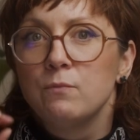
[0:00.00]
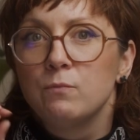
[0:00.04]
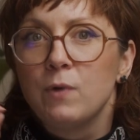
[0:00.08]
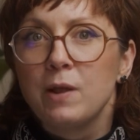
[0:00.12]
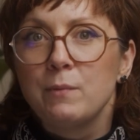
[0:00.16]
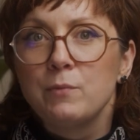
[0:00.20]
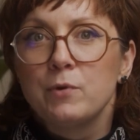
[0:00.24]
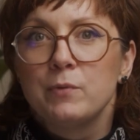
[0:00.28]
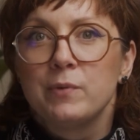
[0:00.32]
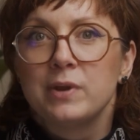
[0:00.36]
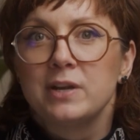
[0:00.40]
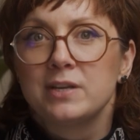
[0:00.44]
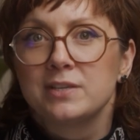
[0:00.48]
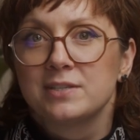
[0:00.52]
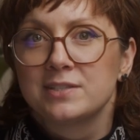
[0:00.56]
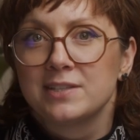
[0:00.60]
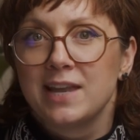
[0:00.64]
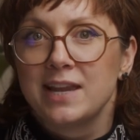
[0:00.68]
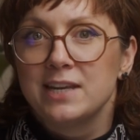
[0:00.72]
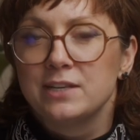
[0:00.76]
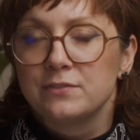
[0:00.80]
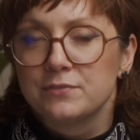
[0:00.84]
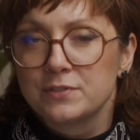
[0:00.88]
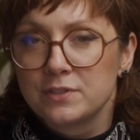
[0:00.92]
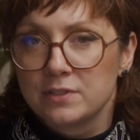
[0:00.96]
when we're in a
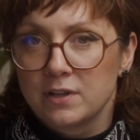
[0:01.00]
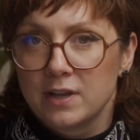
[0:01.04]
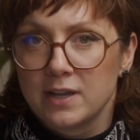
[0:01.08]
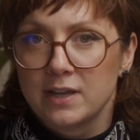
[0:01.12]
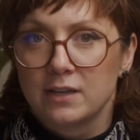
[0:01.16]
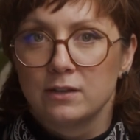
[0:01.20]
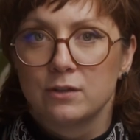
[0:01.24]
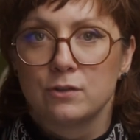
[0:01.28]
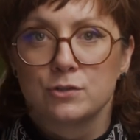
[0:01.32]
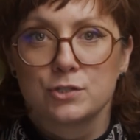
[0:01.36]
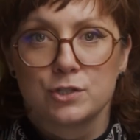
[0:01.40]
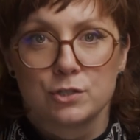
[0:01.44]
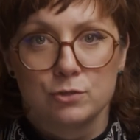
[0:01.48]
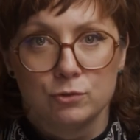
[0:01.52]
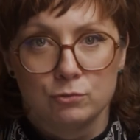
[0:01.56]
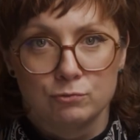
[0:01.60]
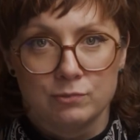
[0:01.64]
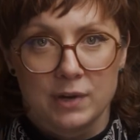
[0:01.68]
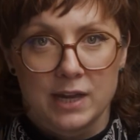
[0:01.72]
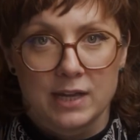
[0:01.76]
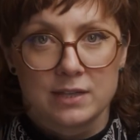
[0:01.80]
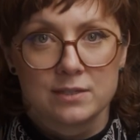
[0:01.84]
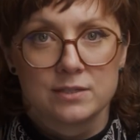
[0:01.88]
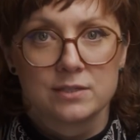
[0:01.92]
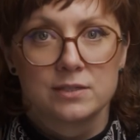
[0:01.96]
state of psychological
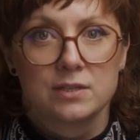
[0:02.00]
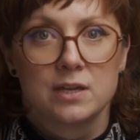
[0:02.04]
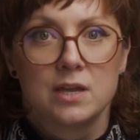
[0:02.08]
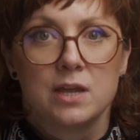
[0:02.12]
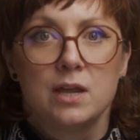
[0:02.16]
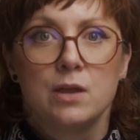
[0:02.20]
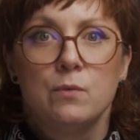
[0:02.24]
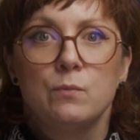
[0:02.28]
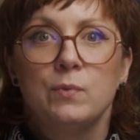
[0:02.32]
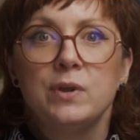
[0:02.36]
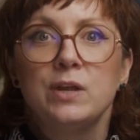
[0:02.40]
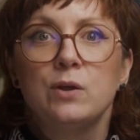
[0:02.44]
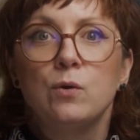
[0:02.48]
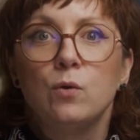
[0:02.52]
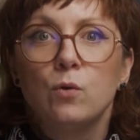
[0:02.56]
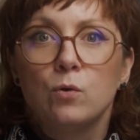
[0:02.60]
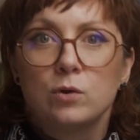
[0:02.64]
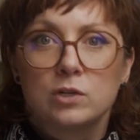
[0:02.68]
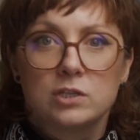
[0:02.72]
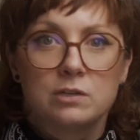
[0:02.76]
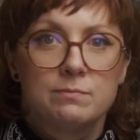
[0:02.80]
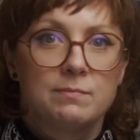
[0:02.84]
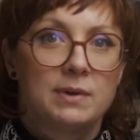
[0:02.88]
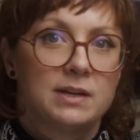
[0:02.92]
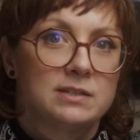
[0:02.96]
rest, we
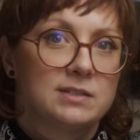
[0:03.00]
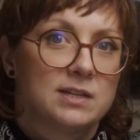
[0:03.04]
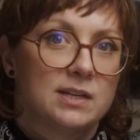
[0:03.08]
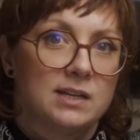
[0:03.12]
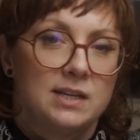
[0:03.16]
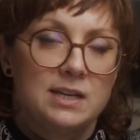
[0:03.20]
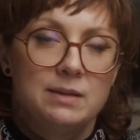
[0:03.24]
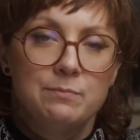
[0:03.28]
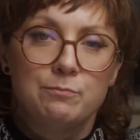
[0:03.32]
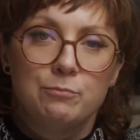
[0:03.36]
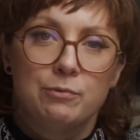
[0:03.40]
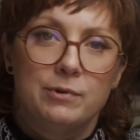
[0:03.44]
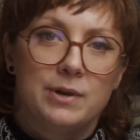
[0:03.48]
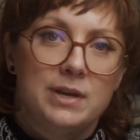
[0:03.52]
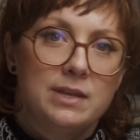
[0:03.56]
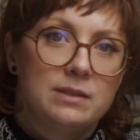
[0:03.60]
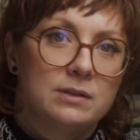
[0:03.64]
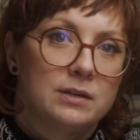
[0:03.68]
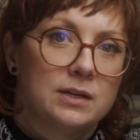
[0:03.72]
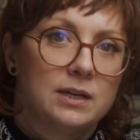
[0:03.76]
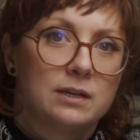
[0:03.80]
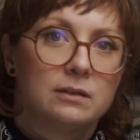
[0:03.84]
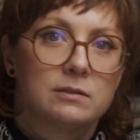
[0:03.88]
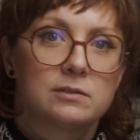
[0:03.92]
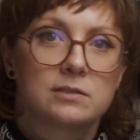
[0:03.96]
automatically breathe
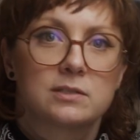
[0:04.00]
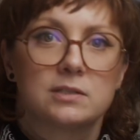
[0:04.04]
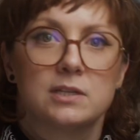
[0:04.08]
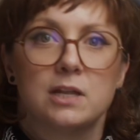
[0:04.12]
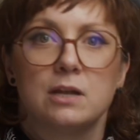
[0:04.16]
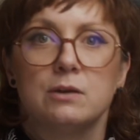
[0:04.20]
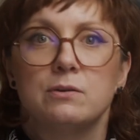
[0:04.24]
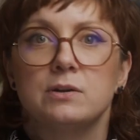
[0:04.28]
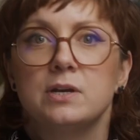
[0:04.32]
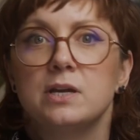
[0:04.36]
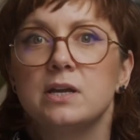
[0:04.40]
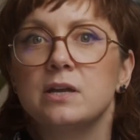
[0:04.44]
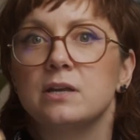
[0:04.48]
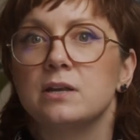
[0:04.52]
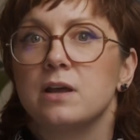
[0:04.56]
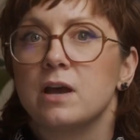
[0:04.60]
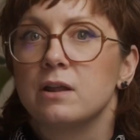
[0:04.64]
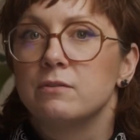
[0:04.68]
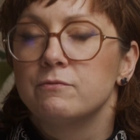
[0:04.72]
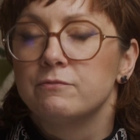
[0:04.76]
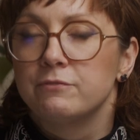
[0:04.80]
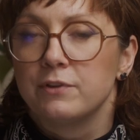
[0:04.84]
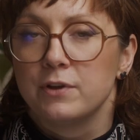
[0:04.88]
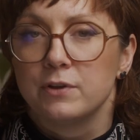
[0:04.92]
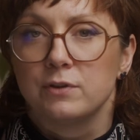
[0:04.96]
a little slower and
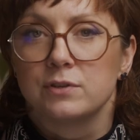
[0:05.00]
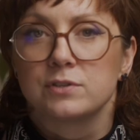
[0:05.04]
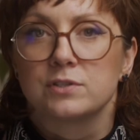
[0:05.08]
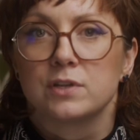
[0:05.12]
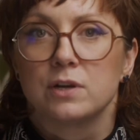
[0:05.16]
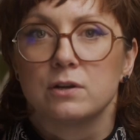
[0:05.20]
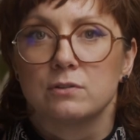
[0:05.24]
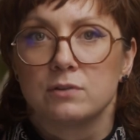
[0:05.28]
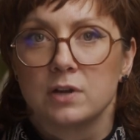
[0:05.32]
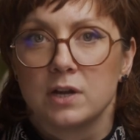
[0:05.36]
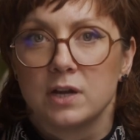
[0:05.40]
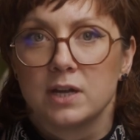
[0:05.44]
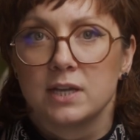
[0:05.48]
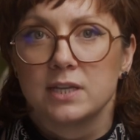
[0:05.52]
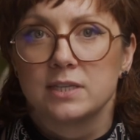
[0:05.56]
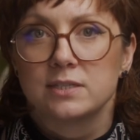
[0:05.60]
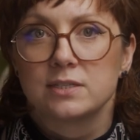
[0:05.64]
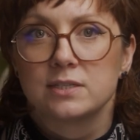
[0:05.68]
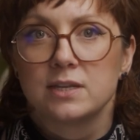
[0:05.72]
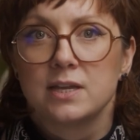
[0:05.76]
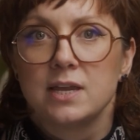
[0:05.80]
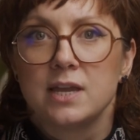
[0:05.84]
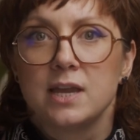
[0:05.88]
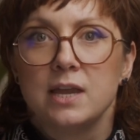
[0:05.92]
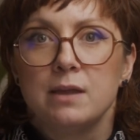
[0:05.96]
unfocus our
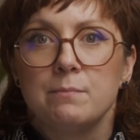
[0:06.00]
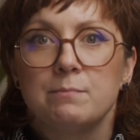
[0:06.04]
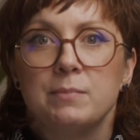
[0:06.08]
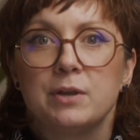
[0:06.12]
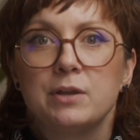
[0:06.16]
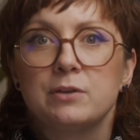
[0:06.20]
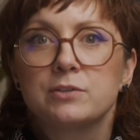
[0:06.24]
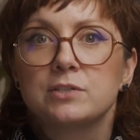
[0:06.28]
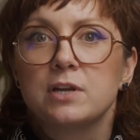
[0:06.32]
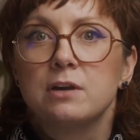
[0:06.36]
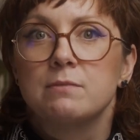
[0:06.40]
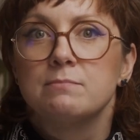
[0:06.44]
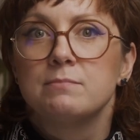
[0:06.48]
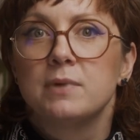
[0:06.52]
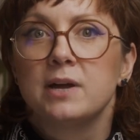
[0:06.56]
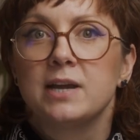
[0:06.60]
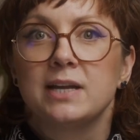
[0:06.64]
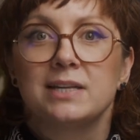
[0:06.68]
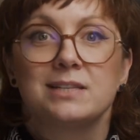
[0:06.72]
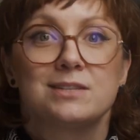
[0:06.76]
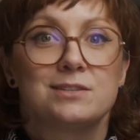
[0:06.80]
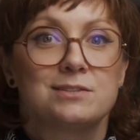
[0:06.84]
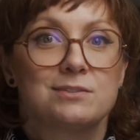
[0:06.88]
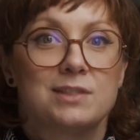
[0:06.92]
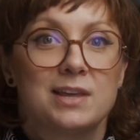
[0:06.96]
eyes because our
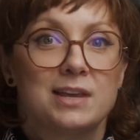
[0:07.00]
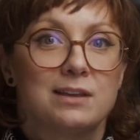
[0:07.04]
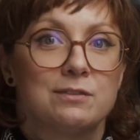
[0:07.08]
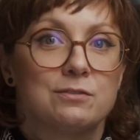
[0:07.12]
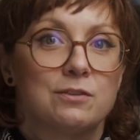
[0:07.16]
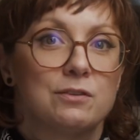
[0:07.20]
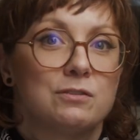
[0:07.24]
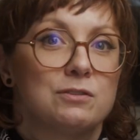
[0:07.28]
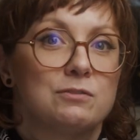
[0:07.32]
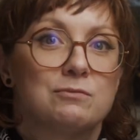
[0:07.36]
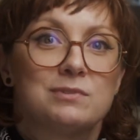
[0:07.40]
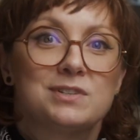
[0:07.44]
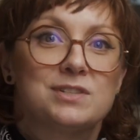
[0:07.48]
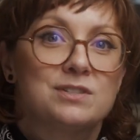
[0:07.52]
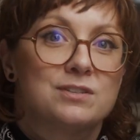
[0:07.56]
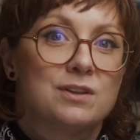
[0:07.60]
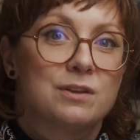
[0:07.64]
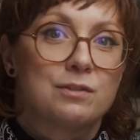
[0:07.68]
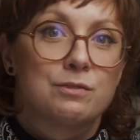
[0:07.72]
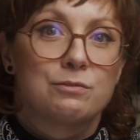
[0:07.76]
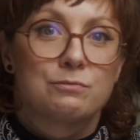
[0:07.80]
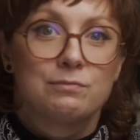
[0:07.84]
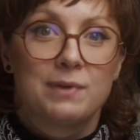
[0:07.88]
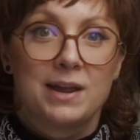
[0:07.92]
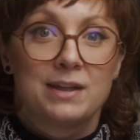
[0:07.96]
minds think that there isn't
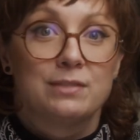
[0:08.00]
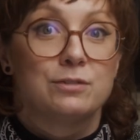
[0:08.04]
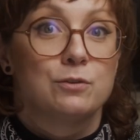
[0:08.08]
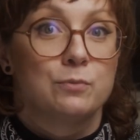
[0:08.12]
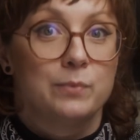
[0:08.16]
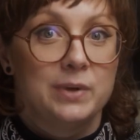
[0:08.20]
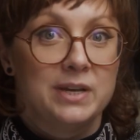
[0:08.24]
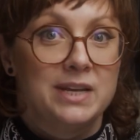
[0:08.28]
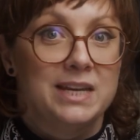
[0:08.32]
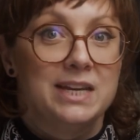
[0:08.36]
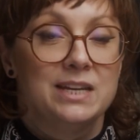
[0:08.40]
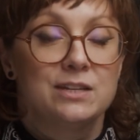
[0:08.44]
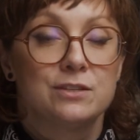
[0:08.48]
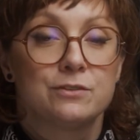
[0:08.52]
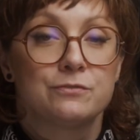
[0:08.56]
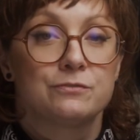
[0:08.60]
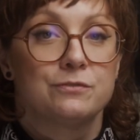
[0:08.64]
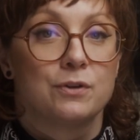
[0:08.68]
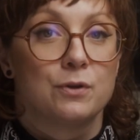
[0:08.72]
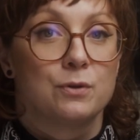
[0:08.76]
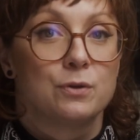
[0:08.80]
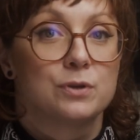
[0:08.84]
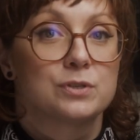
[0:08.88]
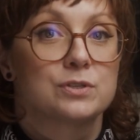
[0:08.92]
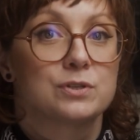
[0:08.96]
a threat that we need to
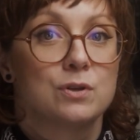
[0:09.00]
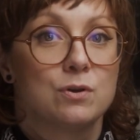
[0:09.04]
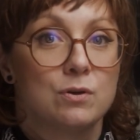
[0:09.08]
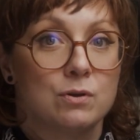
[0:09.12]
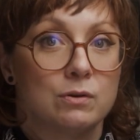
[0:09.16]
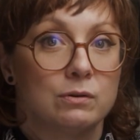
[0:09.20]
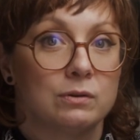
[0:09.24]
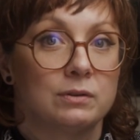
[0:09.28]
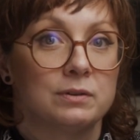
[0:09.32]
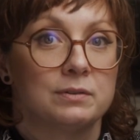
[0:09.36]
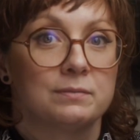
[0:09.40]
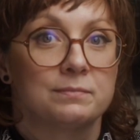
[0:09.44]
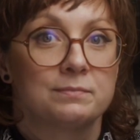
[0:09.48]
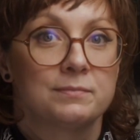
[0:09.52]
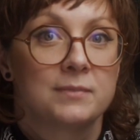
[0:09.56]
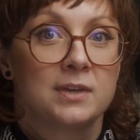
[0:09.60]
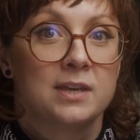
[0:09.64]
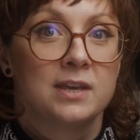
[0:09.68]
focus on.